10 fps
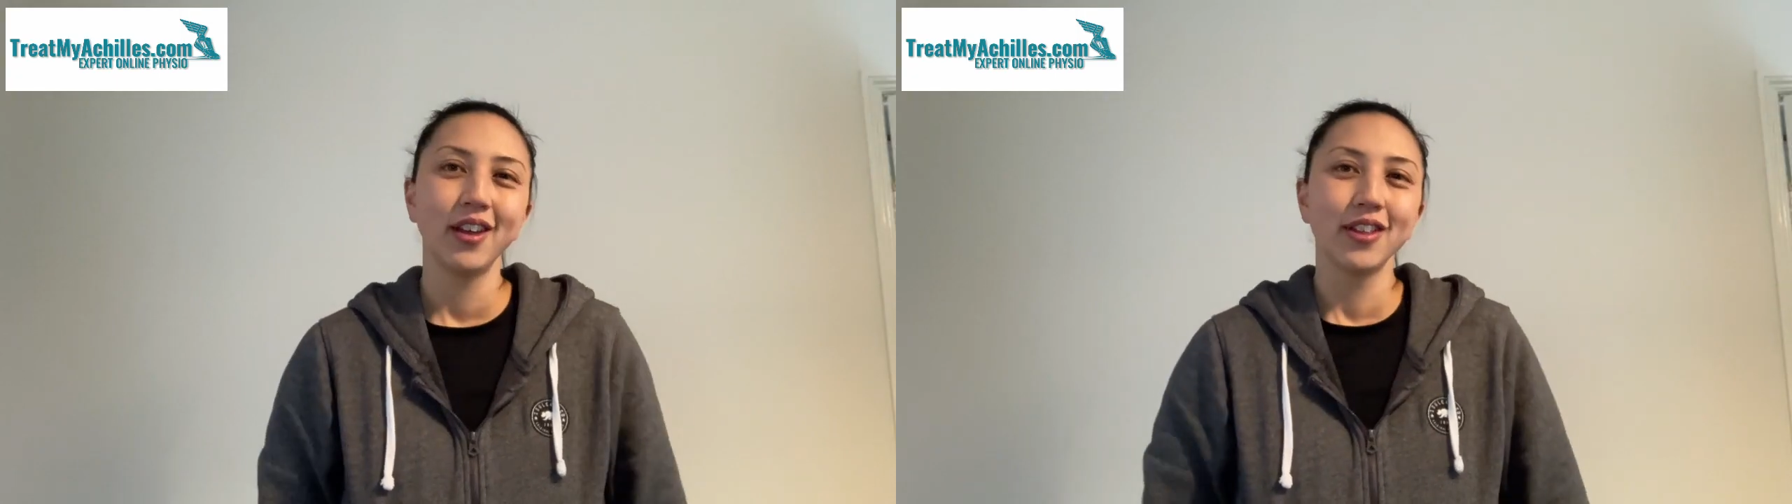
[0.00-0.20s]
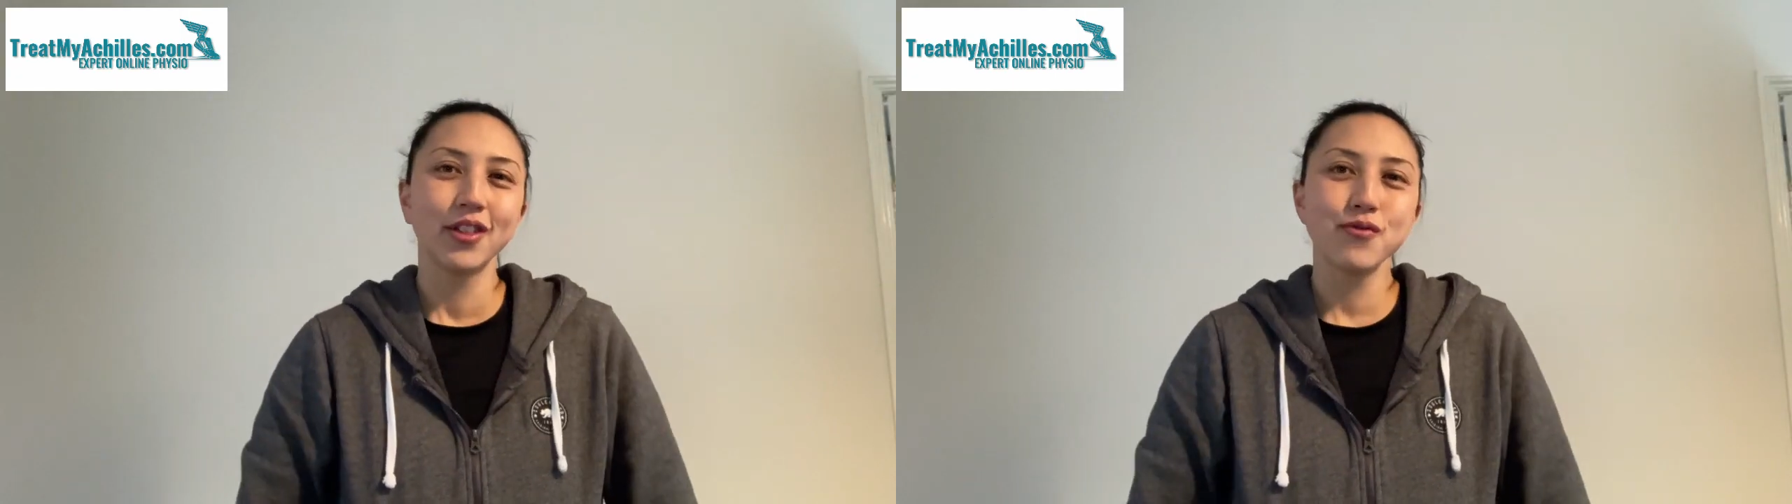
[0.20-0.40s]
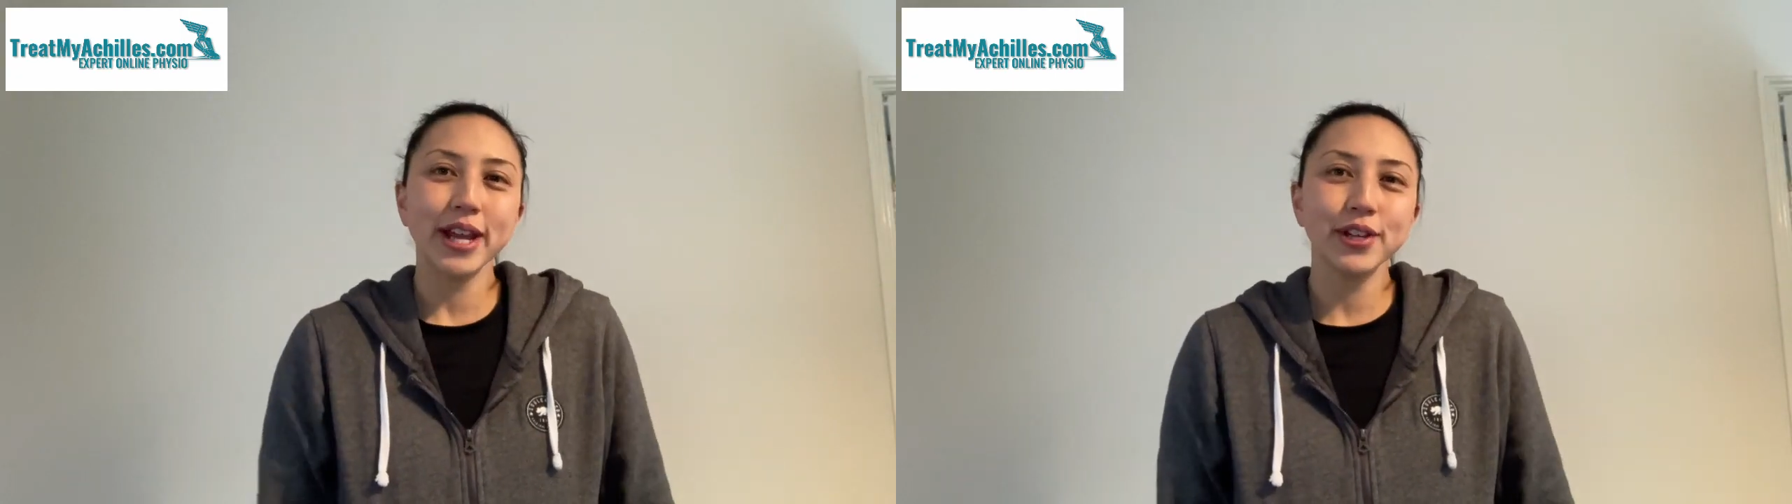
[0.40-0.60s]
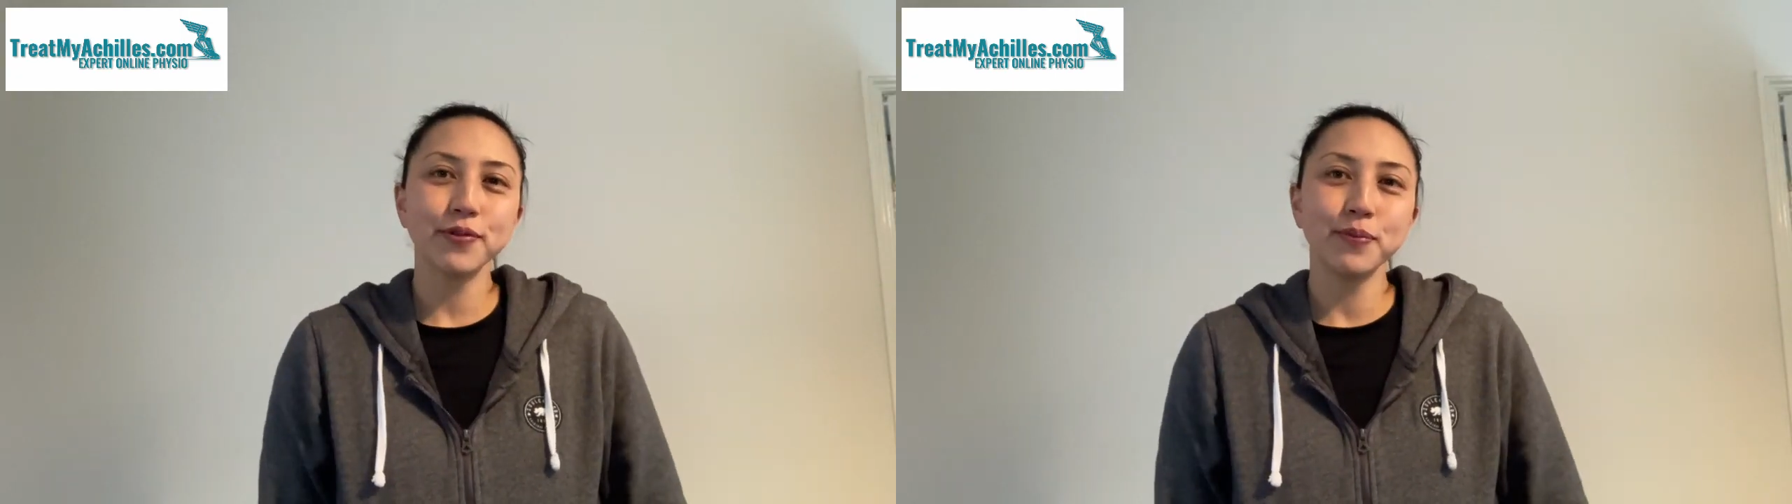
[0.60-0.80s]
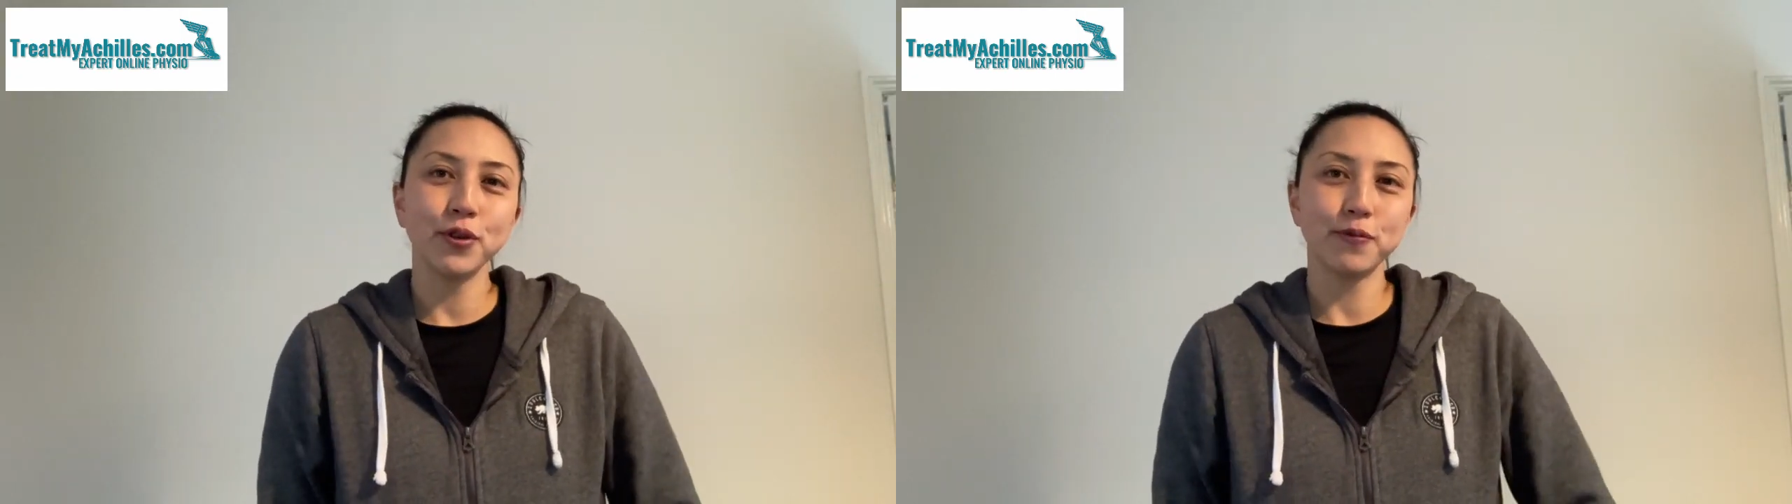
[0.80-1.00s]
The range of
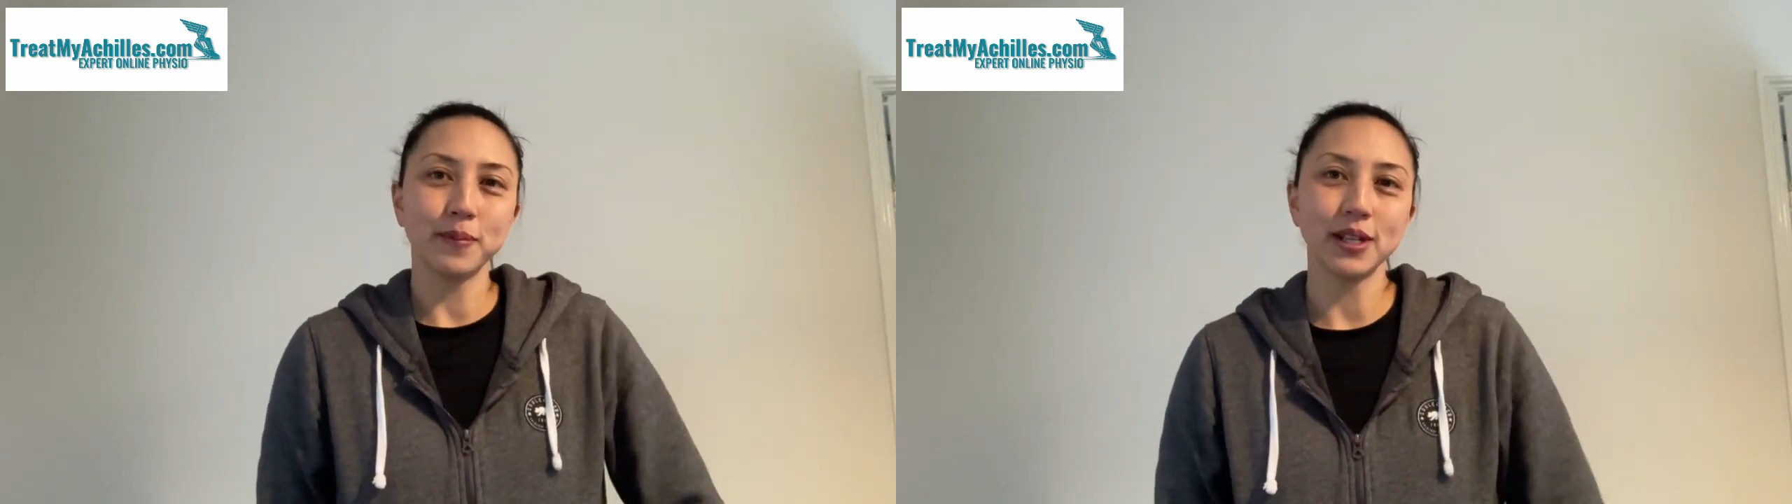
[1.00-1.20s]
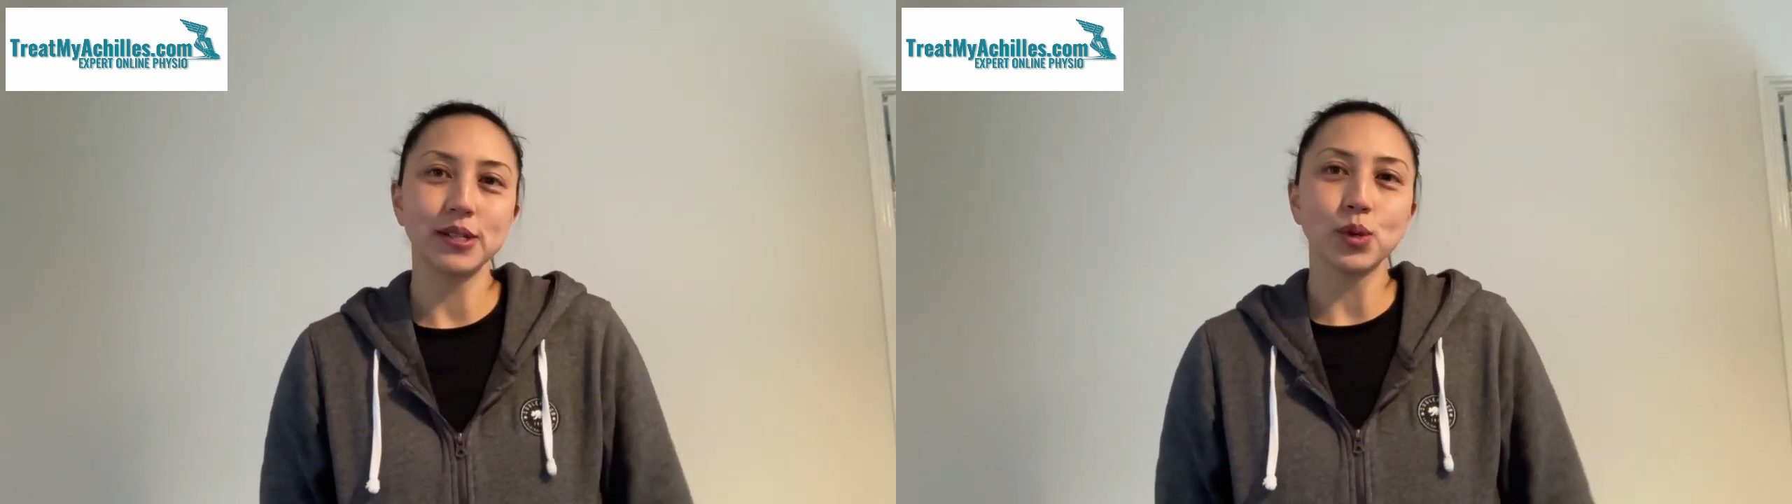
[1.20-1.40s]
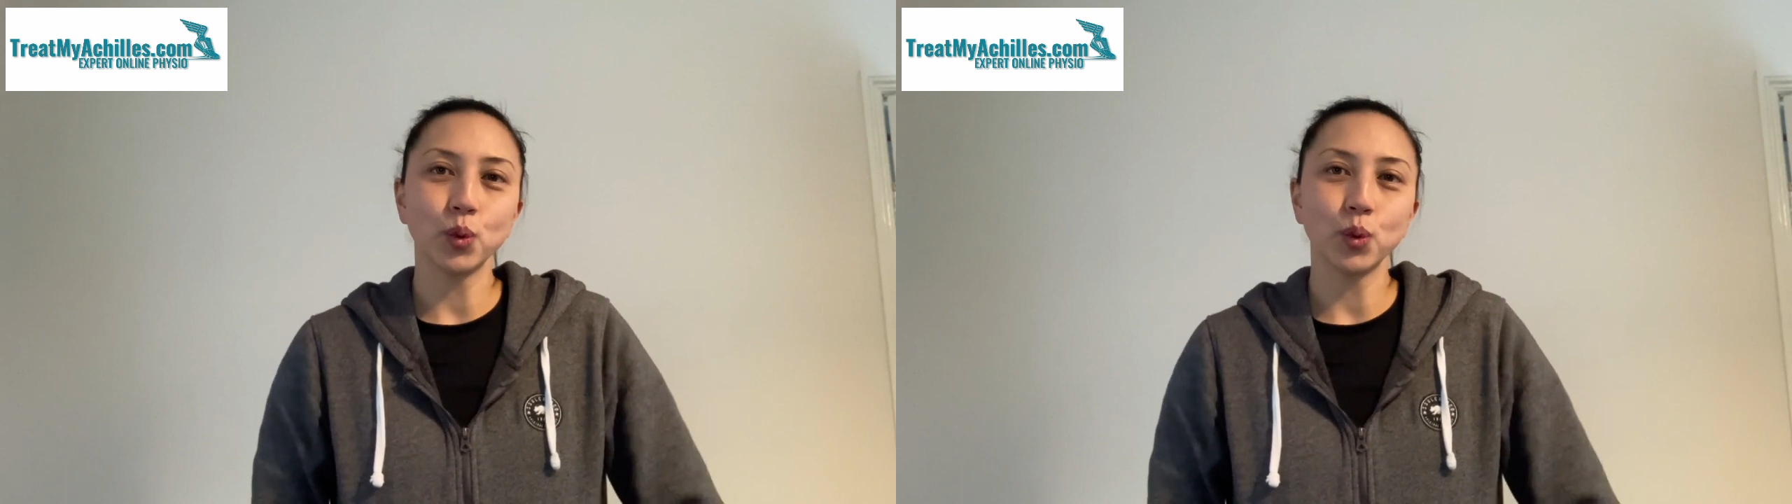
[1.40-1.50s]
movement is